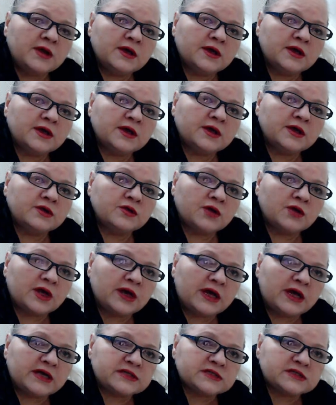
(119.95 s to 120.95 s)
you
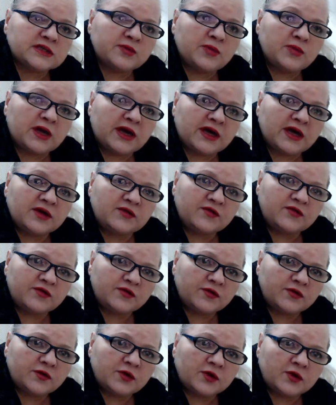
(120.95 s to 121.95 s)
can ask them live,
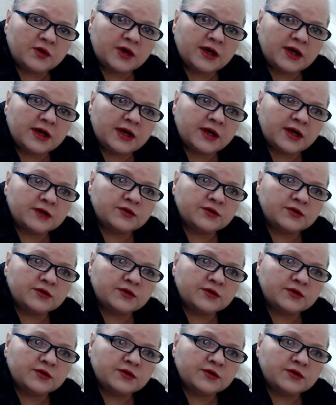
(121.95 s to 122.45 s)
okay? And you